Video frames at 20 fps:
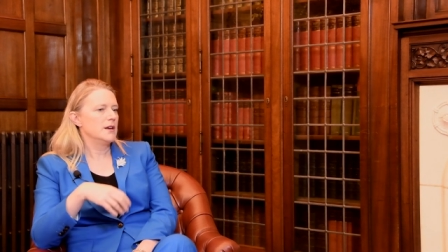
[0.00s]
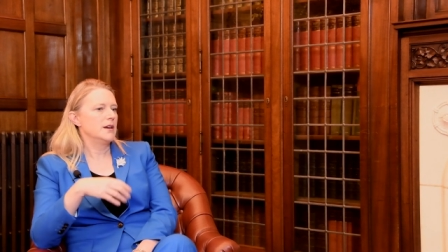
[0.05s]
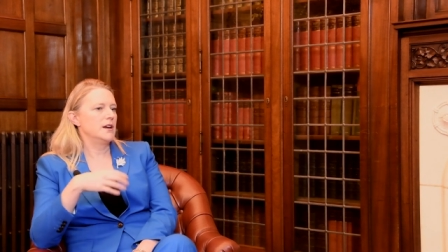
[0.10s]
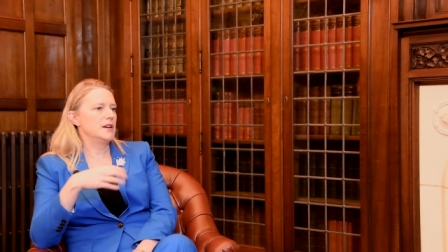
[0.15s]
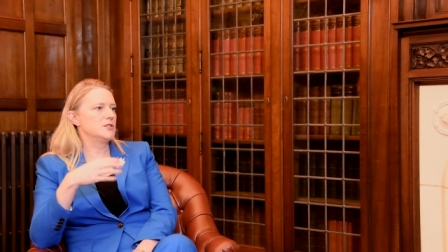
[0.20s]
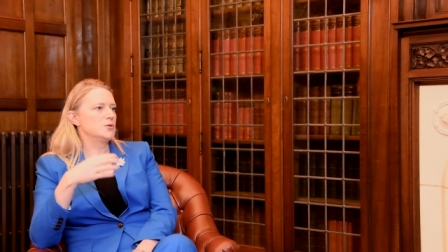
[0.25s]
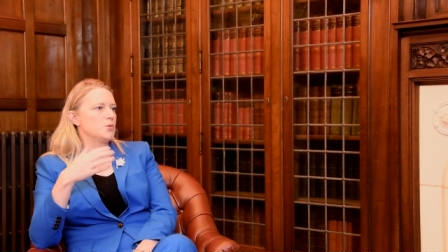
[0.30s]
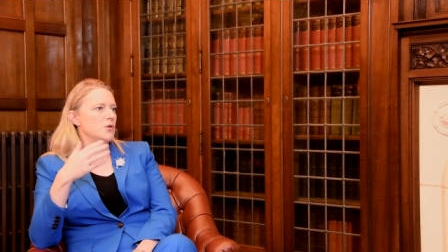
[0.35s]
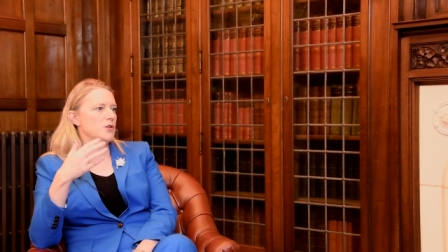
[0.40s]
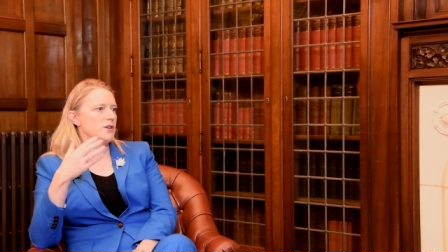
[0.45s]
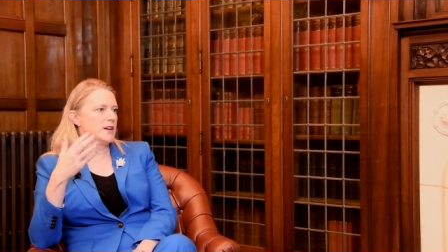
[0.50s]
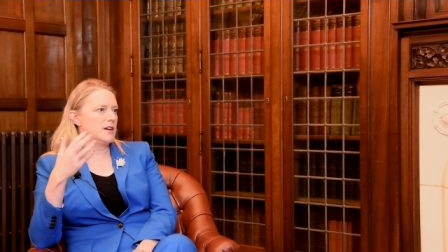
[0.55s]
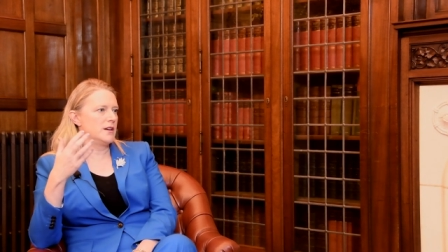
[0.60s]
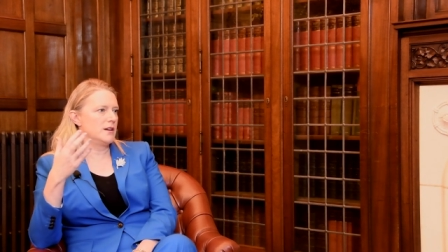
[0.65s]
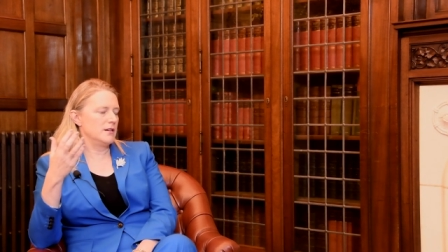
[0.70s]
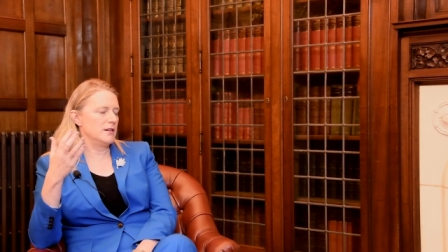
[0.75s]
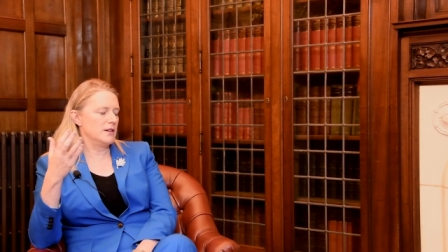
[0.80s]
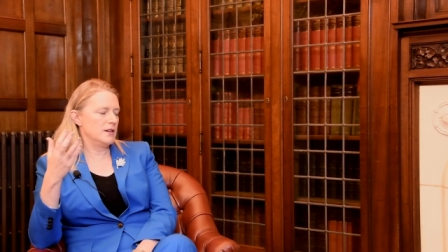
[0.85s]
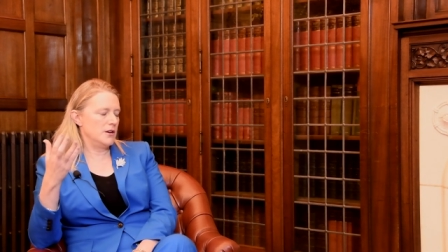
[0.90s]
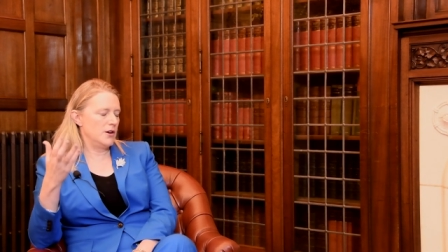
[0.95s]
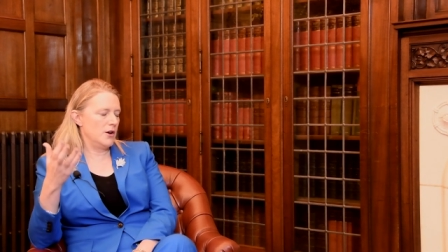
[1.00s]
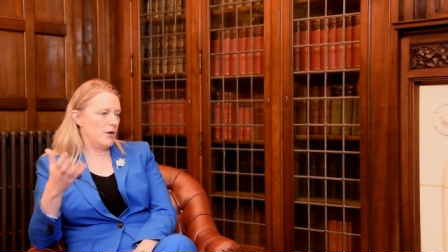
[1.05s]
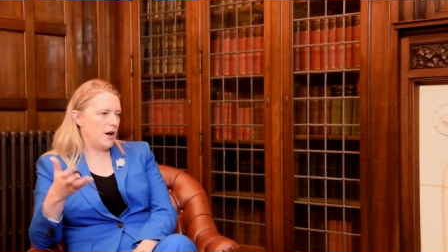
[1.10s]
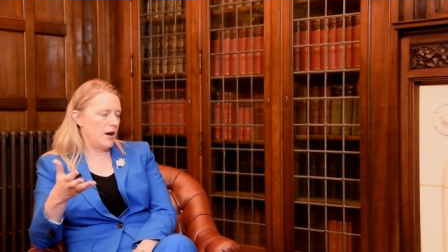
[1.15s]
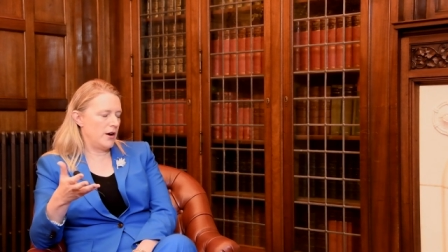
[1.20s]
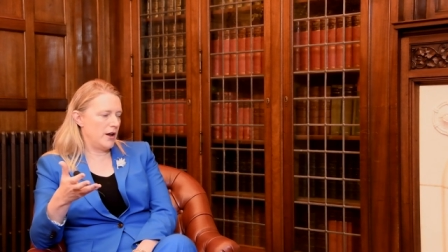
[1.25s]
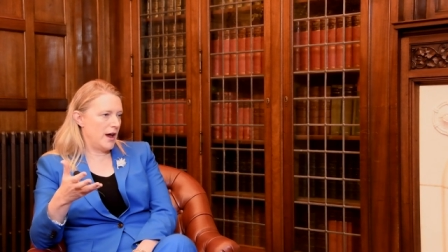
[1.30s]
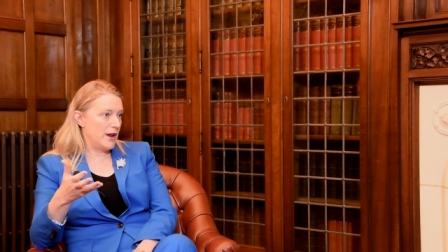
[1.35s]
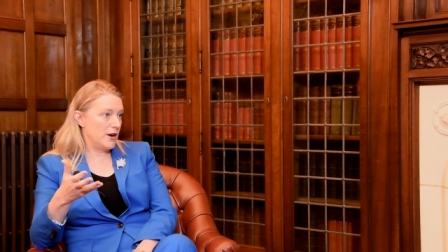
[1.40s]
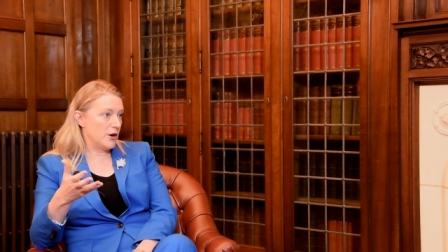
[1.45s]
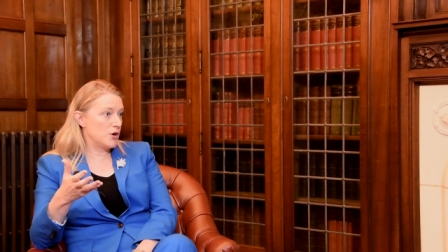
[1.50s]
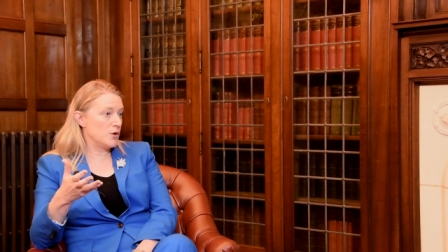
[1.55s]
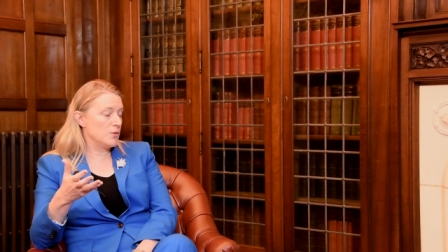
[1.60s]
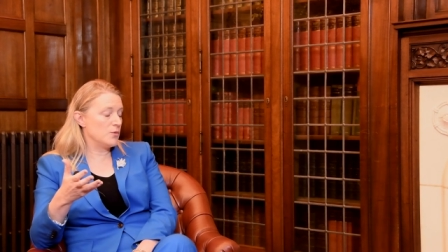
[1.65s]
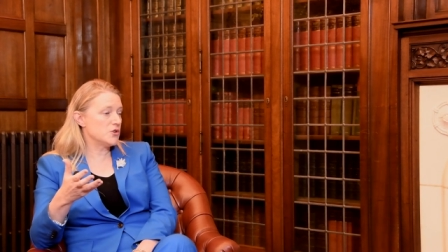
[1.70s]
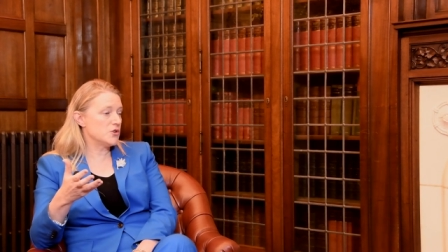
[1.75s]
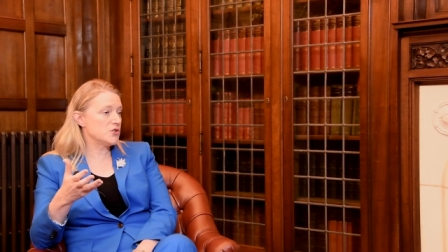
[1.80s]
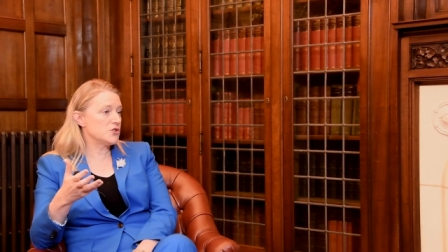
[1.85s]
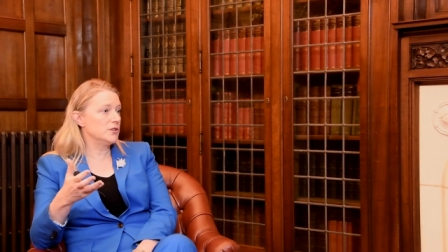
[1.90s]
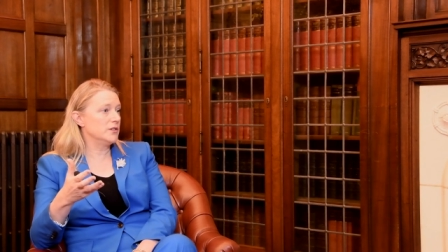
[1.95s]
It's working you know, at, a, at a
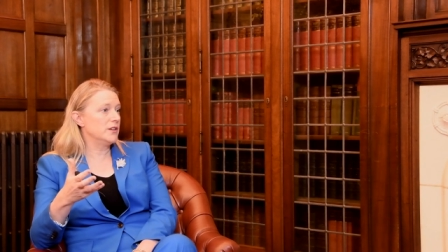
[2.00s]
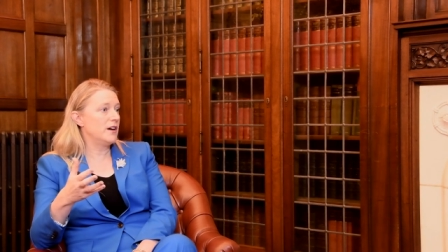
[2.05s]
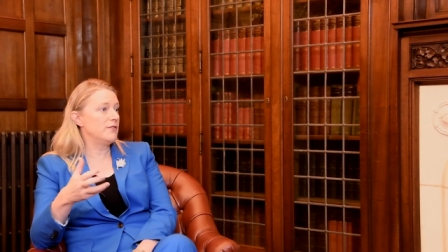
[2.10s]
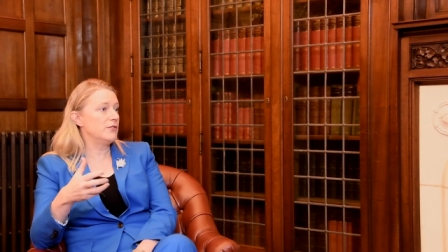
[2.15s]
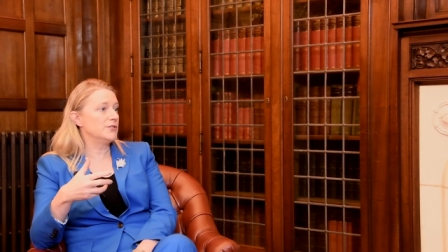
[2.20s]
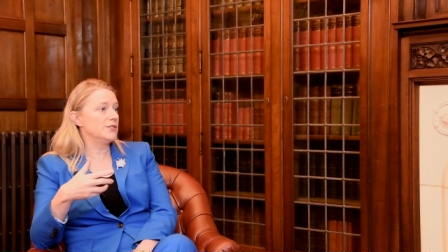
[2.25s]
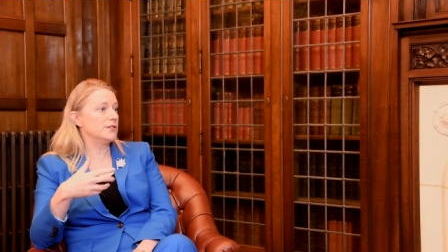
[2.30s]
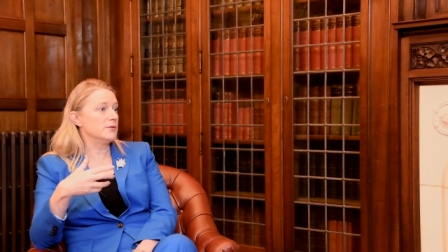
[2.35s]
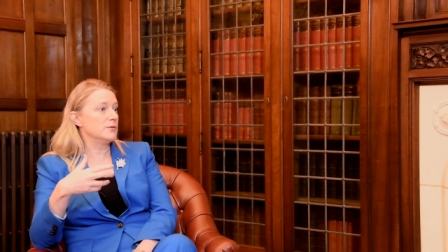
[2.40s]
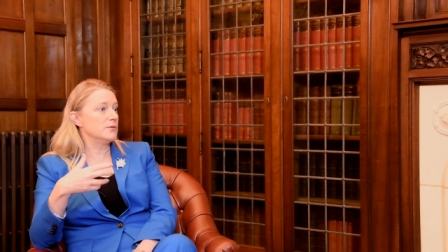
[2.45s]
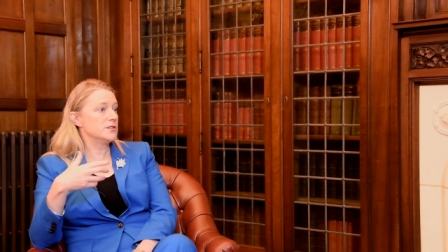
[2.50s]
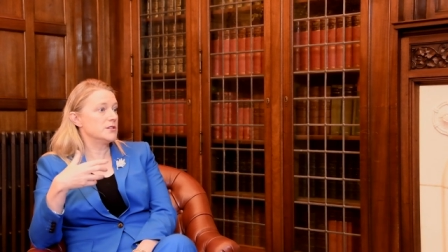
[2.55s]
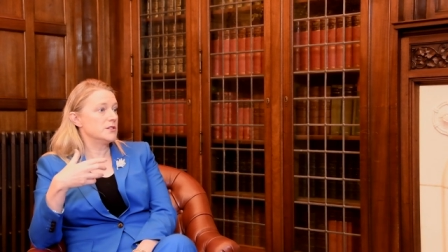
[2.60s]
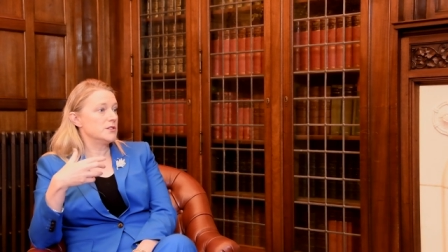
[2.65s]
commercial level to,